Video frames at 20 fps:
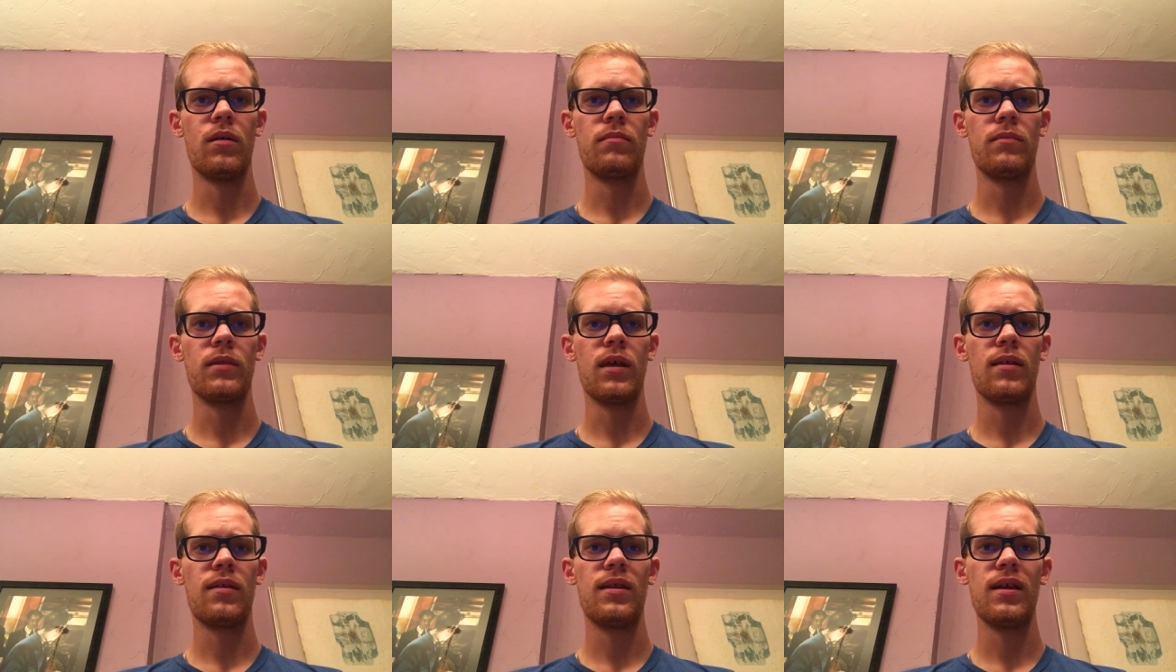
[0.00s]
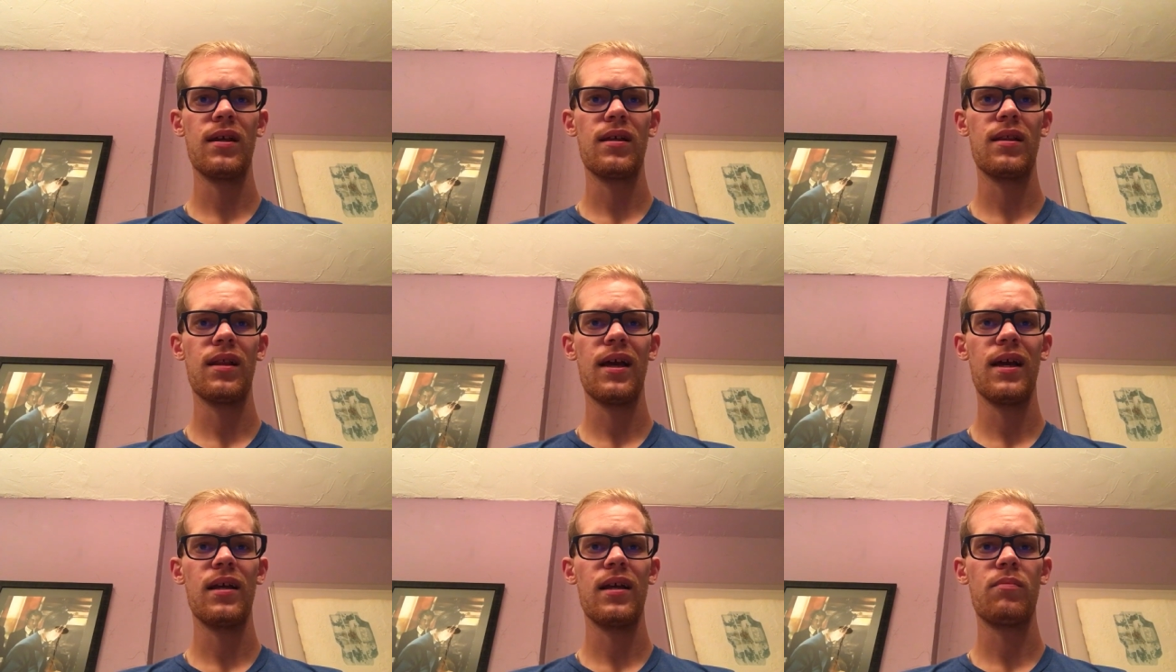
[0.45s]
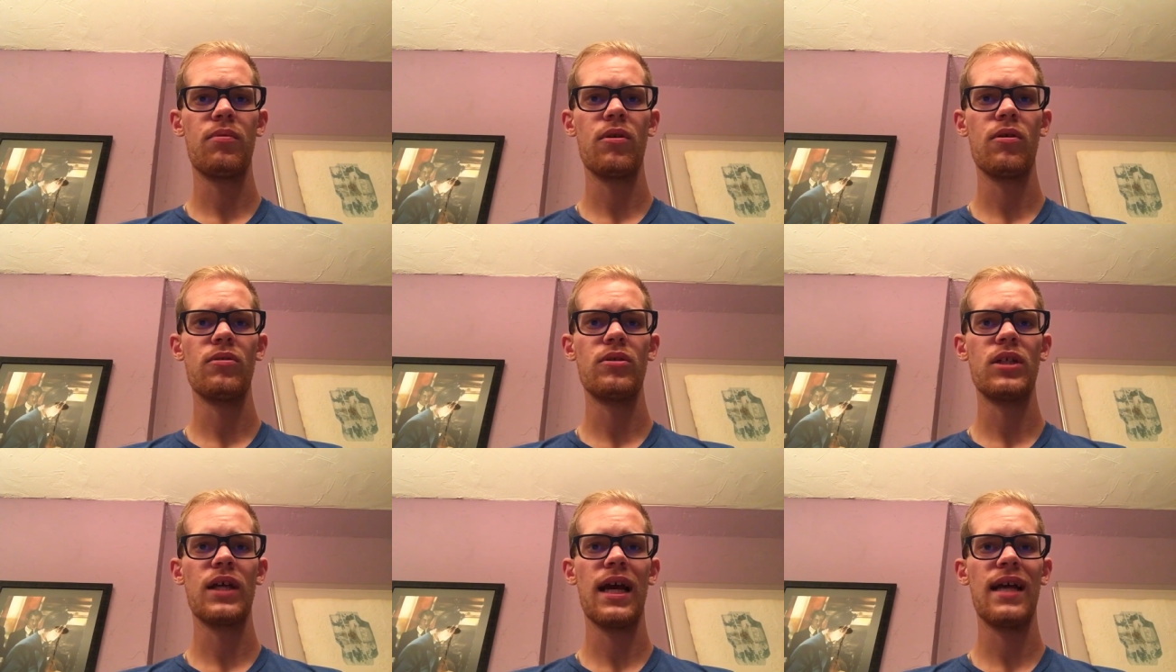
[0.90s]
The thick client
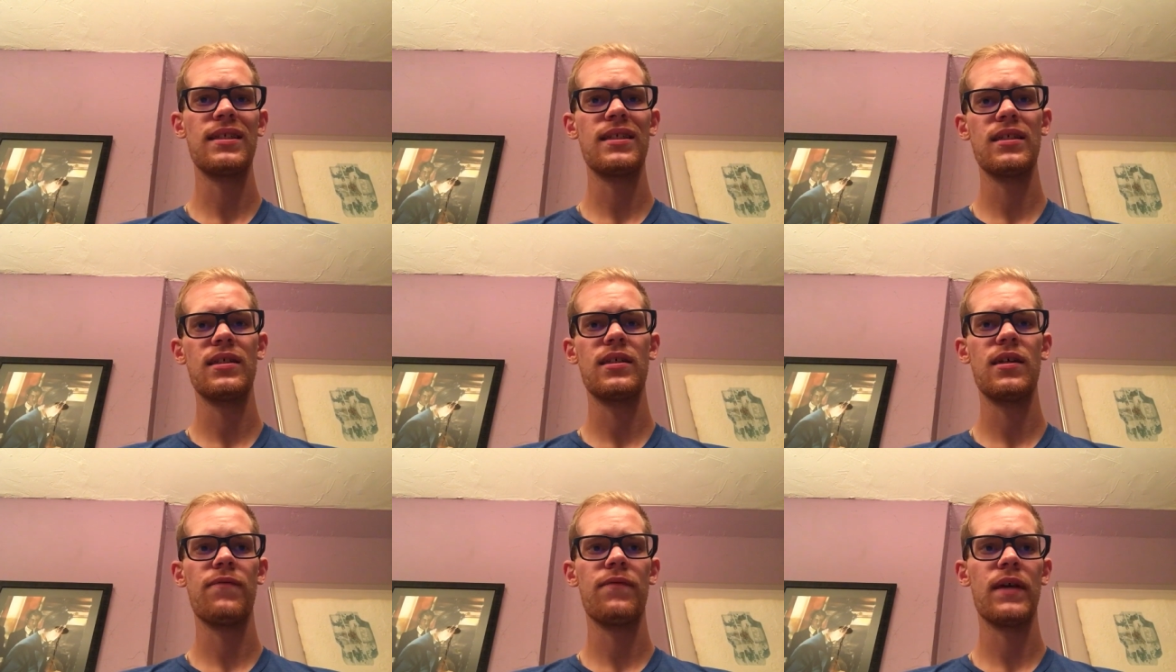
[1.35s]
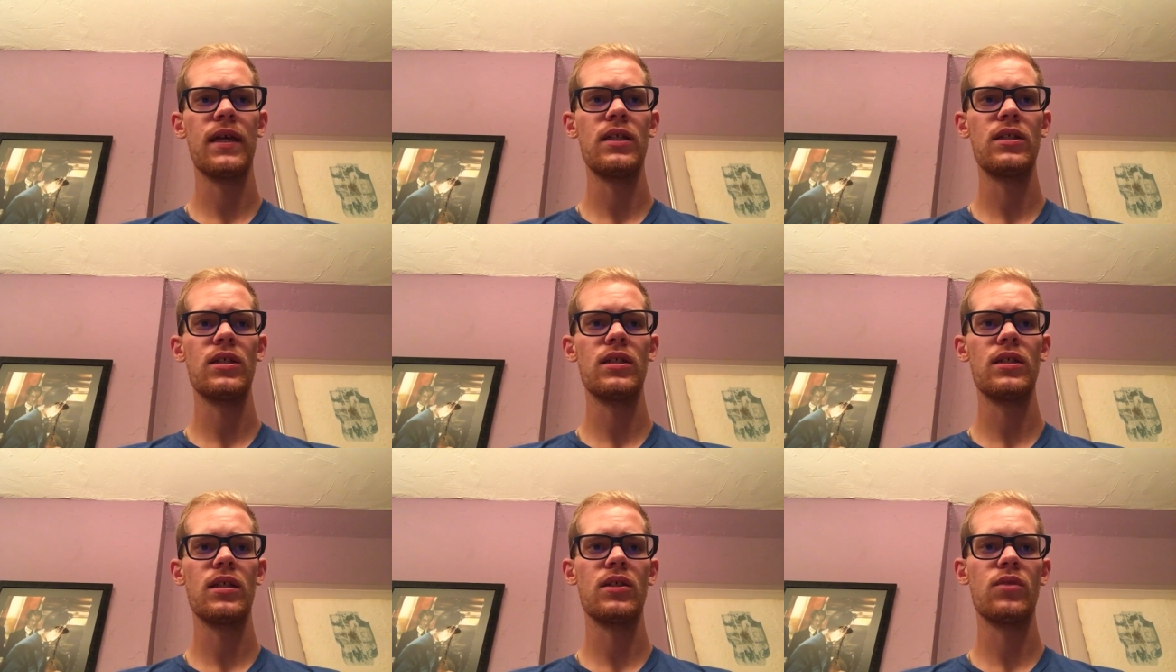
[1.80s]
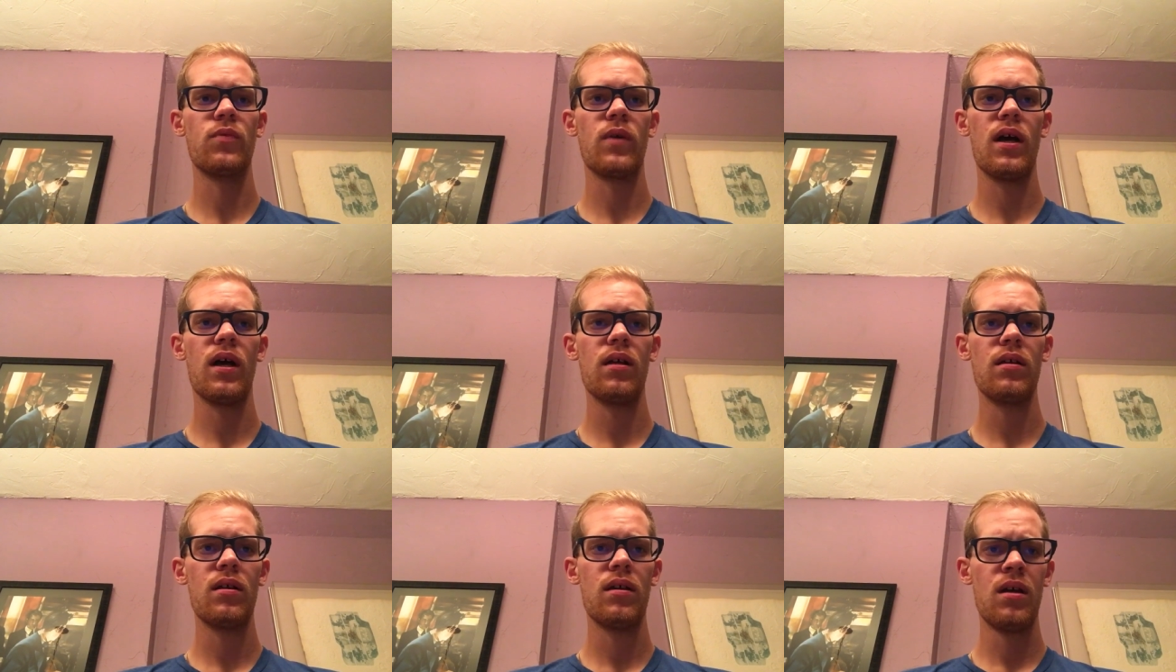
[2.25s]
approach has its advantages as
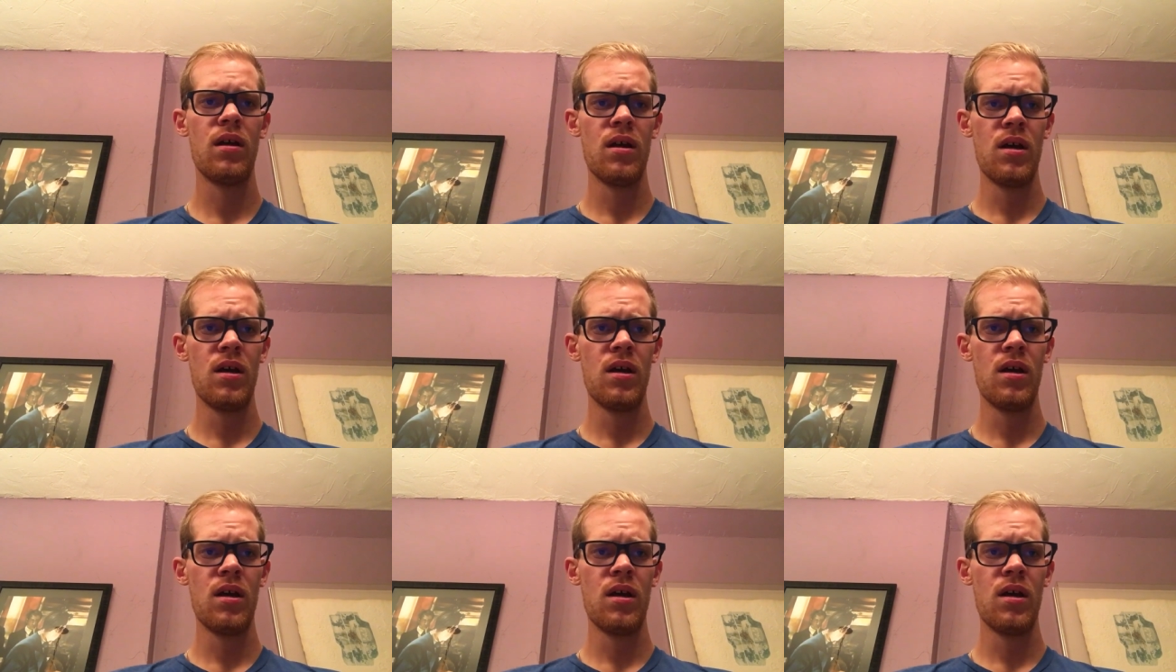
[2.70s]
well,